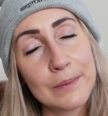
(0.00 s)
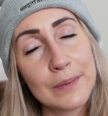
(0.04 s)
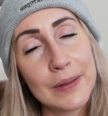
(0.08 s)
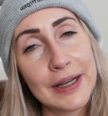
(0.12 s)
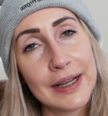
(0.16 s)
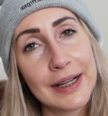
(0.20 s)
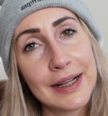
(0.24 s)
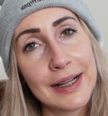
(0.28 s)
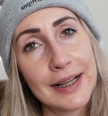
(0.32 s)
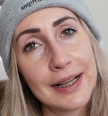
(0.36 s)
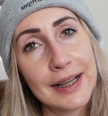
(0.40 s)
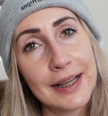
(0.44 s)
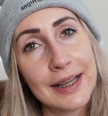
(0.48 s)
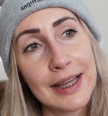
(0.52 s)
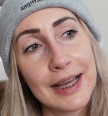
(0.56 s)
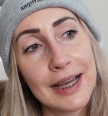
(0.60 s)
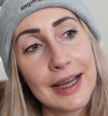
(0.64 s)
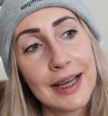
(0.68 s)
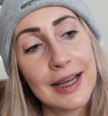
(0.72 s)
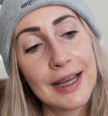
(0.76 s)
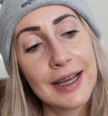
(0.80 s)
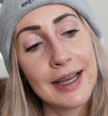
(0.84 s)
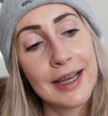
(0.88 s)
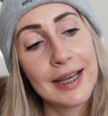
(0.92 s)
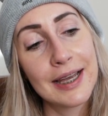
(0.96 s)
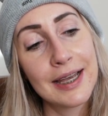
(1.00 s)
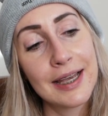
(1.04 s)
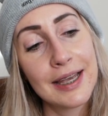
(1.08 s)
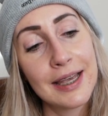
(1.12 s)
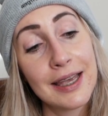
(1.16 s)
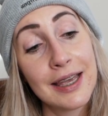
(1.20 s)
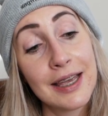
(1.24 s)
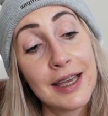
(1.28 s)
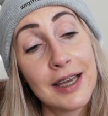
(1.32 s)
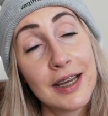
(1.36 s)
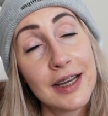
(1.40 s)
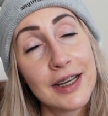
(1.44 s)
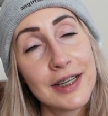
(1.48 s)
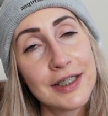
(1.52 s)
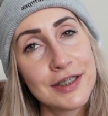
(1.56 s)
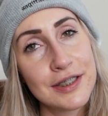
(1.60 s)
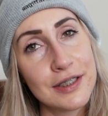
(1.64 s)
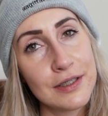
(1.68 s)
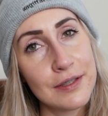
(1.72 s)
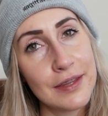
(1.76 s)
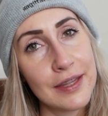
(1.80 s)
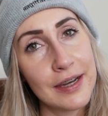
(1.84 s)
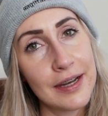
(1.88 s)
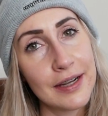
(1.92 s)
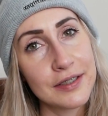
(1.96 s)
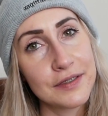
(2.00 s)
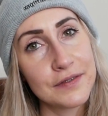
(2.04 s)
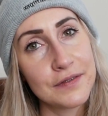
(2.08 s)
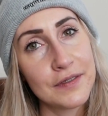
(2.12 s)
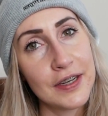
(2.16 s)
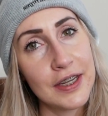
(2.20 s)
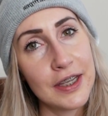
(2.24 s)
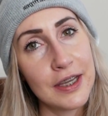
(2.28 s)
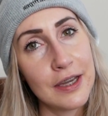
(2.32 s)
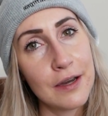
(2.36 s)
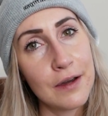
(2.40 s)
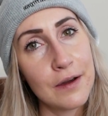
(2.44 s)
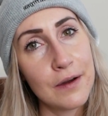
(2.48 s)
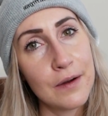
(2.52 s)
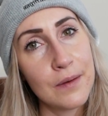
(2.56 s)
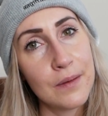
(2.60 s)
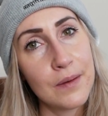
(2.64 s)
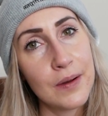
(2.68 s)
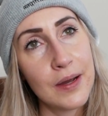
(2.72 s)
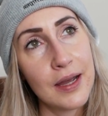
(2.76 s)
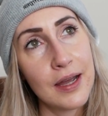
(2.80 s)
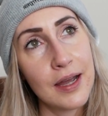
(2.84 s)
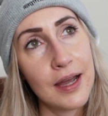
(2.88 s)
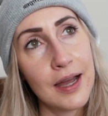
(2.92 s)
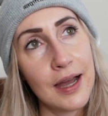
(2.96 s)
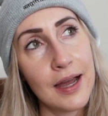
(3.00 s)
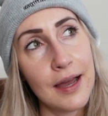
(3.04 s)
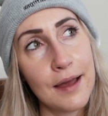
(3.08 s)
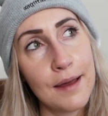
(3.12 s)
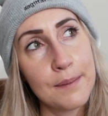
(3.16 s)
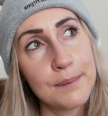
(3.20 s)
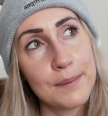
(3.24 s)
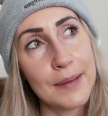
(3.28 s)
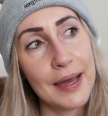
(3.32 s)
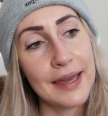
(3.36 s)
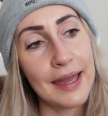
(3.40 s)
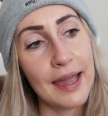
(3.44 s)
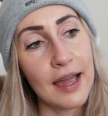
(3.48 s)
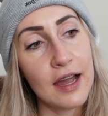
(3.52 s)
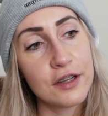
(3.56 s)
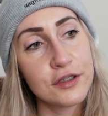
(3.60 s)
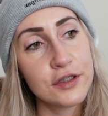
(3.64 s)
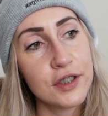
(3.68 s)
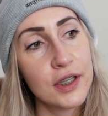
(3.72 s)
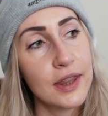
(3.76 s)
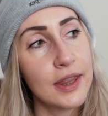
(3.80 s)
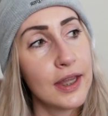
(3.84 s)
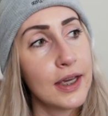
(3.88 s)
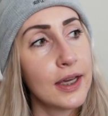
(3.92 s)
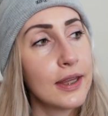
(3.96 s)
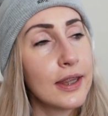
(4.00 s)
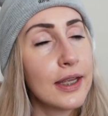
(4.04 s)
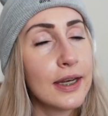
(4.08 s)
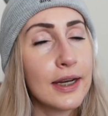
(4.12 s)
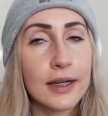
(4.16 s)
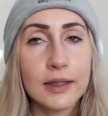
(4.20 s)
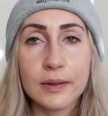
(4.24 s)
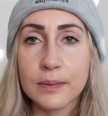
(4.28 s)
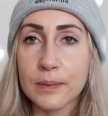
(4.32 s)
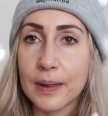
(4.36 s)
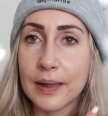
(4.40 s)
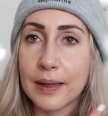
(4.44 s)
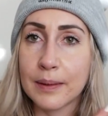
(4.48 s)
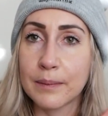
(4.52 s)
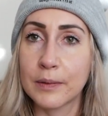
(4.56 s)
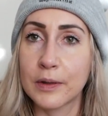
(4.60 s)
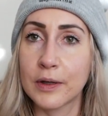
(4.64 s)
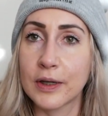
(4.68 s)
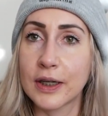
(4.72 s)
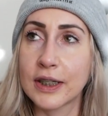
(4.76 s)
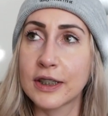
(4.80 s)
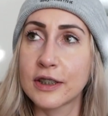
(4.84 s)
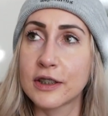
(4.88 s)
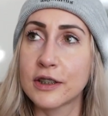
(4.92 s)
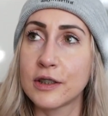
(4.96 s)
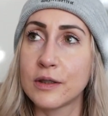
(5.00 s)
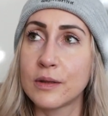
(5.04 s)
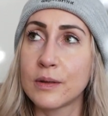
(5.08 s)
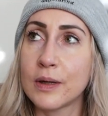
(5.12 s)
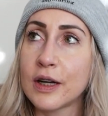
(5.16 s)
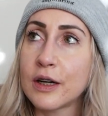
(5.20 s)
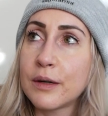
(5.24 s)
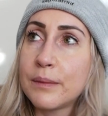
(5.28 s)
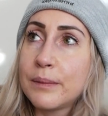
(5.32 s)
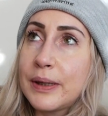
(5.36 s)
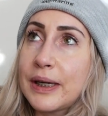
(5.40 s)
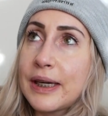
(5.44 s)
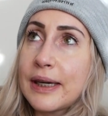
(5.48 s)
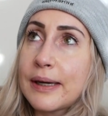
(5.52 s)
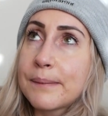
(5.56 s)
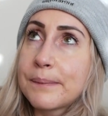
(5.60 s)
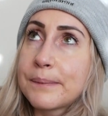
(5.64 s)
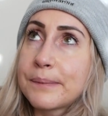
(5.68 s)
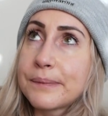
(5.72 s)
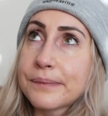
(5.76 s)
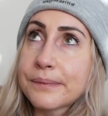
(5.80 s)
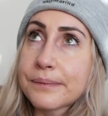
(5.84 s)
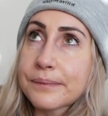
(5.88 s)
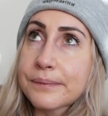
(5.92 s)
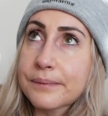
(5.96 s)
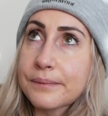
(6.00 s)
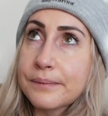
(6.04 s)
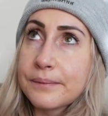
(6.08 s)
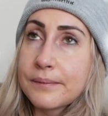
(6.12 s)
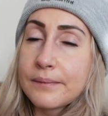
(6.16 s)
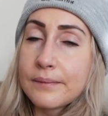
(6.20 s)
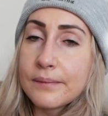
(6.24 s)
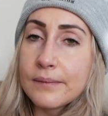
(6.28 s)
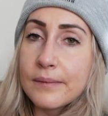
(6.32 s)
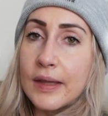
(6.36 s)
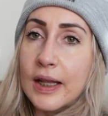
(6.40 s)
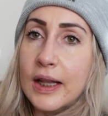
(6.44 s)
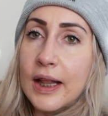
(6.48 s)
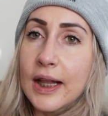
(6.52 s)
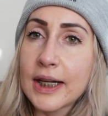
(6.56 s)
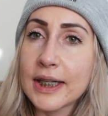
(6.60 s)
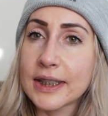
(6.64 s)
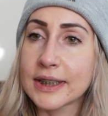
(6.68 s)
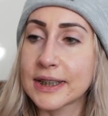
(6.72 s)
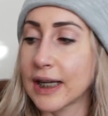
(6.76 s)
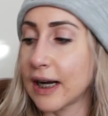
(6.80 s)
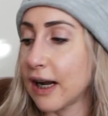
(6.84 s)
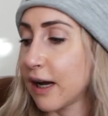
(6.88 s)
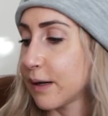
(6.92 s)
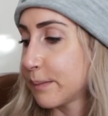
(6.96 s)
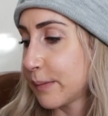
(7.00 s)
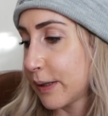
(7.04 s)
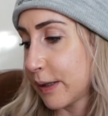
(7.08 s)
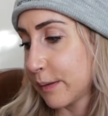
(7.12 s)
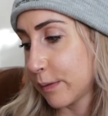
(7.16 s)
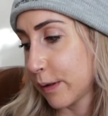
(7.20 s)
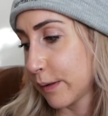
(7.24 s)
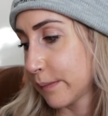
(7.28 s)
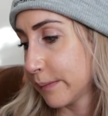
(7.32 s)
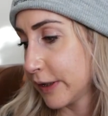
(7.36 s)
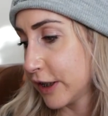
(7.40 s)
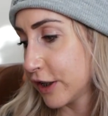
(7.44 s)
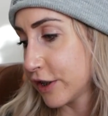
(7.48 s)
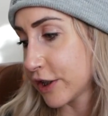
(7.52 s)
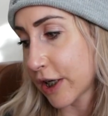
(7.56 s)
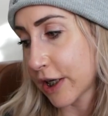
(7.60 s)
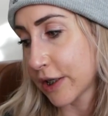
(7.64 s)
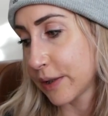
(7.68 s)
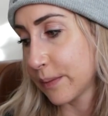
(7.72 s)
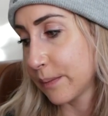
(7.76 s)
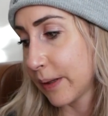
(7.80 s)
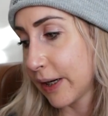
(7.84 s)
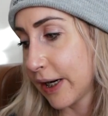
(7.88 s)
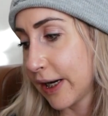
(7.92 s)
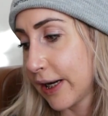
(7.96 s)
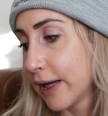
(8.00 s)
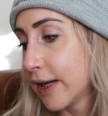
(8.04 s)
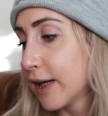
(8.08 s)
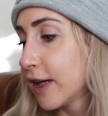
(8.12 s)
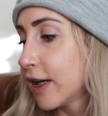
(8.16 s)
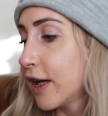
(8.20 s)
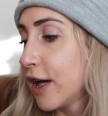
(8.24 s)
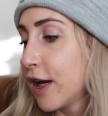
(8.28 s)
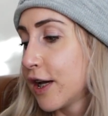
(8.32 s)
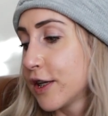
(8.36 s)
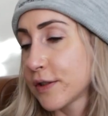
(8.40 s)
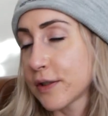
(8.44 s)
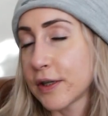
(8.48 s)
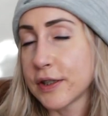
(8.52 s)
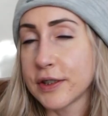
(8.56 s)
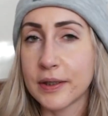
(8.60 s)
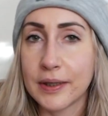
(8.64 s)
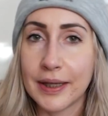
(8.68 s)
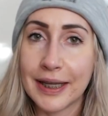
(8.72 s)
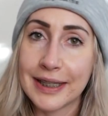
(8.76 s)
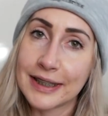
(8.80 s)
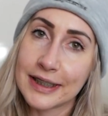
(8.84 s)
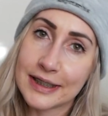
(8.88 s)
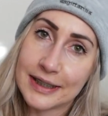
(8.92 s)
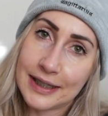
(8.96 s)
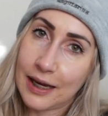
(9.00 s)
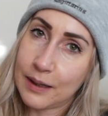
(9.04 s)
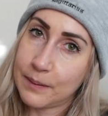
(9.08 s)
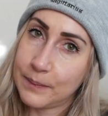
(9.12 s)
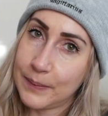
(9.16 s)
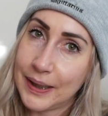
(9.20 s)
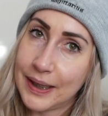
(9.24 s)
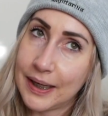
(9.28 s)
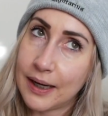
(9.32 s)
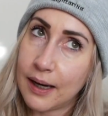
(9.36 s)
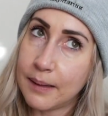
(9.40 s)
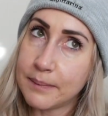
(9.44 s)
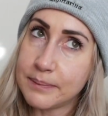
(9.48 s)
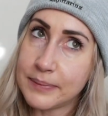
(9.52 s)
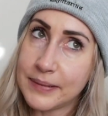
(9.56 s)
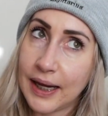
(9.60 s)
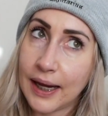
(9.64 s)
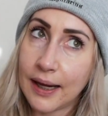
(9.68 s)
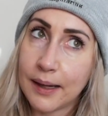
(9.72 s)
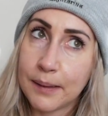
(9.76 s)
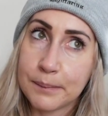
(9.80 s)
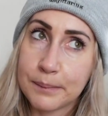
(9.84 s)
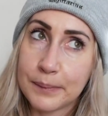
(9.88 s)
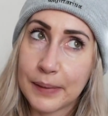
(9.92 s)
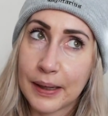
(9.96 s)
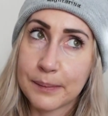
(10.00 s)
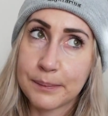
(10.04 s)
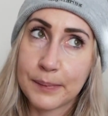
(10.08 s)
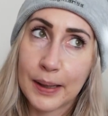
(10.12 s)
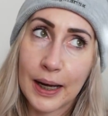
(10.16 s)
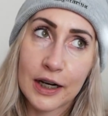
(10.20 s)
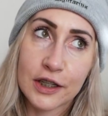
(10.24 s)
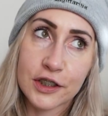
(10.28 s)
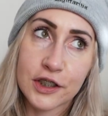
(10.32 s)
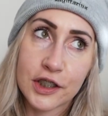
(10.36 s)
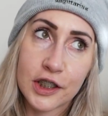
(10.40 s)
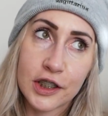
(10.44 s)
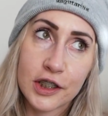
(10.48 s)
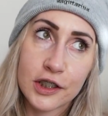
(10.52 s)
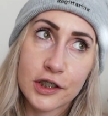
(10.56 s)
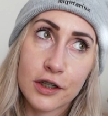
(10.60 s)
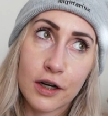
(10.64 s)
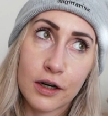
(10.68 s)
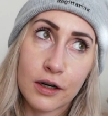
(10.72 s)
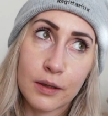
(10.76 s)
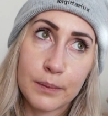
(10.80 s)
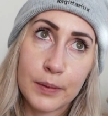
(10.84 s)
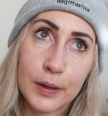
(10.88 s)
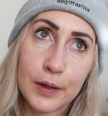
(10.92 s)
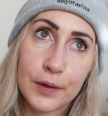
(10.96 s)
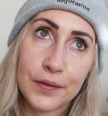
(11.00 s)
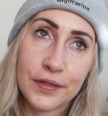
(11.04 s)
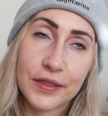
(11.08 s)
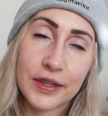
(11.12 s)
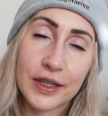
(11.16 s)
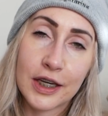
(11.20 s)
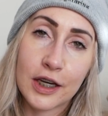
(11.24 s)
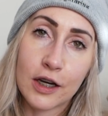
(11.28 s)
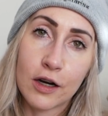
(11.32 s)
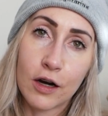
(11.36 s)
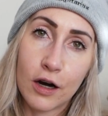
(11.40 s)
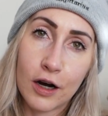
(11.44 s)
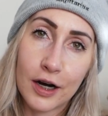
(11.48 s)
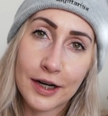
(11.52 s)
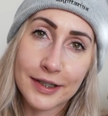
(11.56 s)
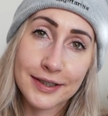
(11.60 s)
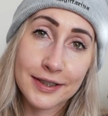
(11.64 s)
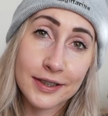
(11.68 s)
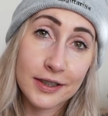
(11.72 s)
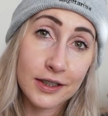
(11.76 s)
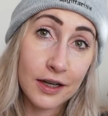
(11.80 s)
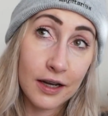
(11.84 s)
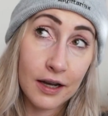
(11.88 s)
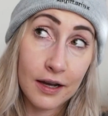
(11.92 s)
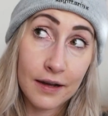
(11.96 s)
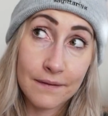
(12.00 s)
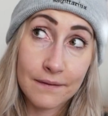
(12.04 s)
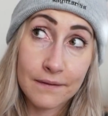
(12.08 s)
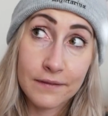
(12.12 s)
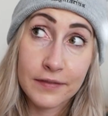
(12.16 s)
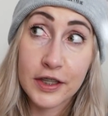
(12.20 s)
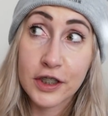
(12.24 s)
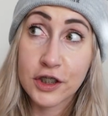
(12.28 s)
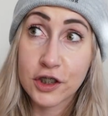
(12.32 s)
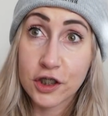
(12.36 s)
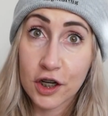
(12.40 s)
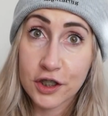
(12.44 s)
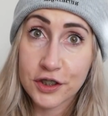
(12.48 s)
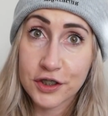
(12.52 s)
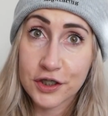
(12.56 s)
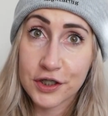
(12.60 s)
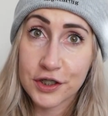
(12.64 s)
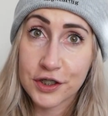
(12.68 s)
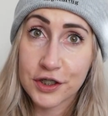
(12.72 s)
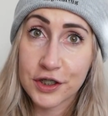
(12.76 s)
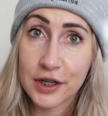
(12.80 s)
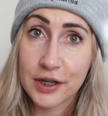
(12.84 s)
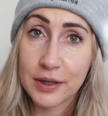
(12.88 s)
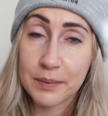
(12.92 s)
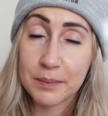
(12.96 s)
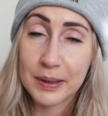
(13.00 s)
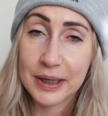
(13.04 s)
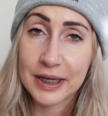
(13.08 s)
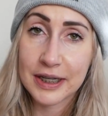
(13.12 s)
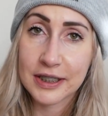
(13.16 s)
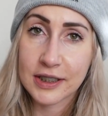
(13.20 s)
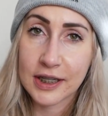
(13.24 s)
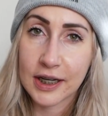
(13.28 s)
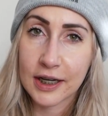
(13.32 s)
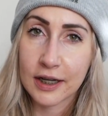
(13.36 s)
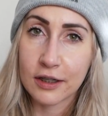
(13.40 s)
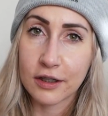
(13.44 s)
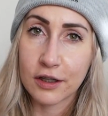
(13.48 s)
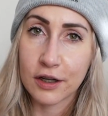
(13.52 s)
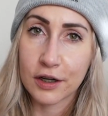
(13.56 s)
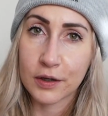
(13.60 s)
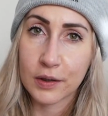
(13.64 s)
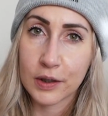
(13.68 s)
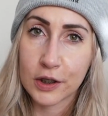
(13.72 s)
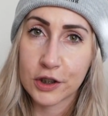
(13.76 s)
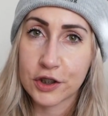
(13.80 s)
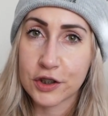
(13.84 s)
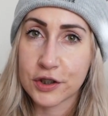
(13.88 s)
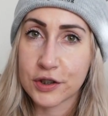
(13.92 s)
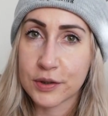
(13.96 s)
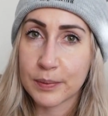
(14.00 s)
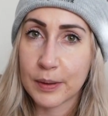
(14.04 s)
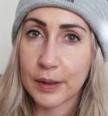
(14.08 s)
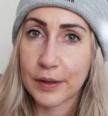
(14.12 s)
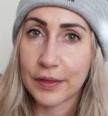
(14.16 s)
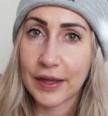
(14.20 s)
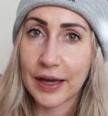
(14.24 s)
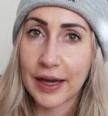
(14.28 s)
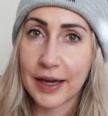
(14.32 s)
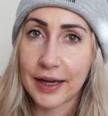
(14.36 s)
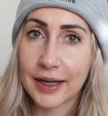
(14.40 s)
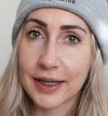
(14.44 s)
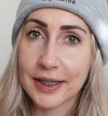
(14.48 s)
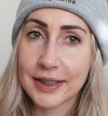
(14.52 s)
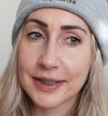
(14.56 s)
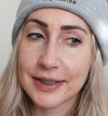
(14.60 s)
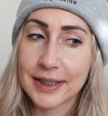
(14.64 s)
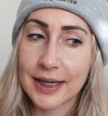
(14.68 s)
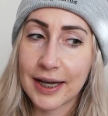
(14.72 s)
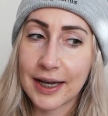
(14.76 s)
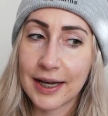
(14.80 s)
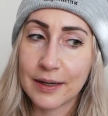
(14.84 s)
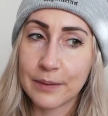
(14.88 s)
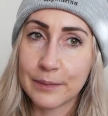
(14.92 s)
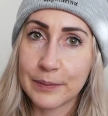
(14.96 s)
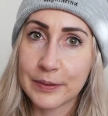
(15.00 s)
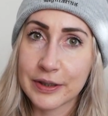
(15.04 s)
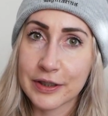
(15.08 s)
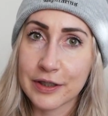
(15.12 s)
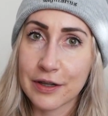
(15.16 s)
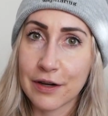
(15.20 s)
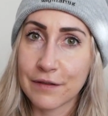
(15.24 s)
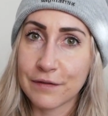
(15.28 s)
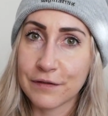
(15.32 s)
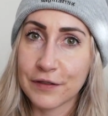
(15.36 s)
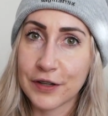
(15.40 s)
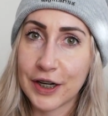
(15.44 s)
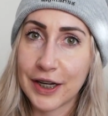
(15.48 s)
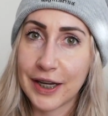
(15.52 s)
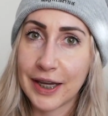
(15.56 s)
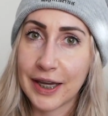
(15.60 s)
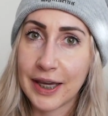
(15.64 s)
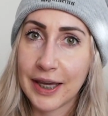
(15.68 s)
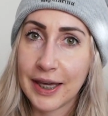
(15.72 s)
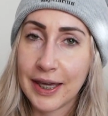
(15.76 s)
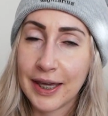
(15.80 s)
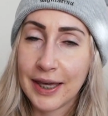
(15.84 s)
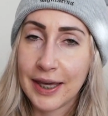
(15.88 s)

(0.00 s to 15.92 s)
will see you in the next video. I actually think the next one it'll be, like I said, I have my appointment in January. So I'll do like the 10-week update, but I'm actually going to talk about the cost of the jaw surgery because I got a lot of questions about that because I was not free.